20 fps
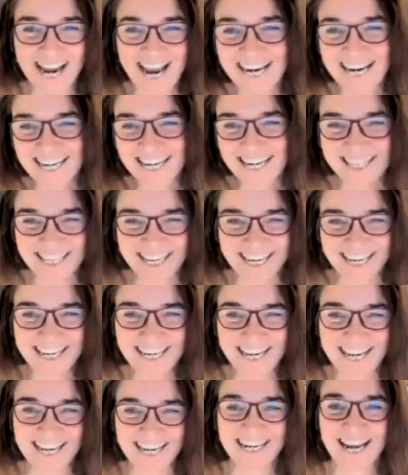
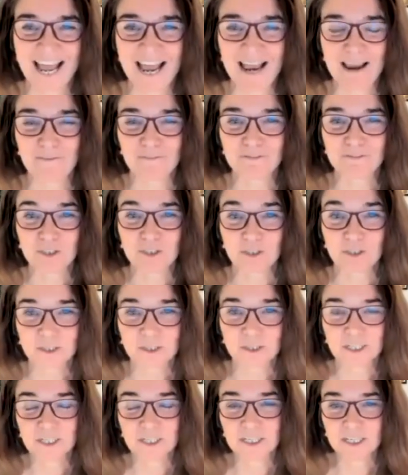anything in life to
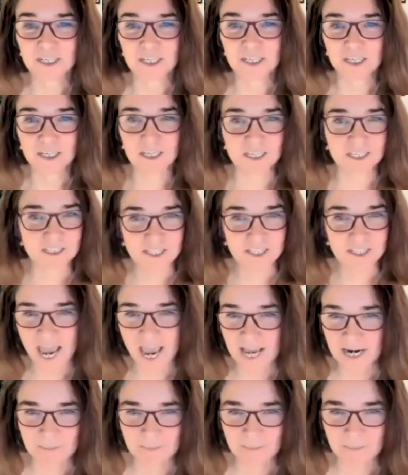he's the
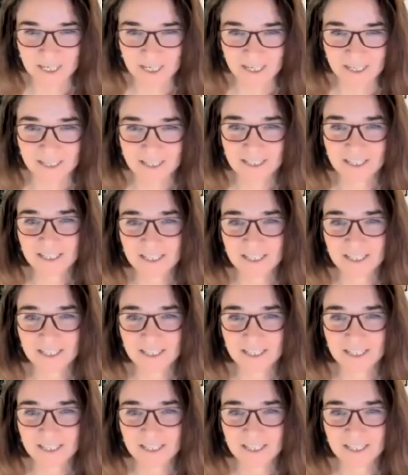enemy.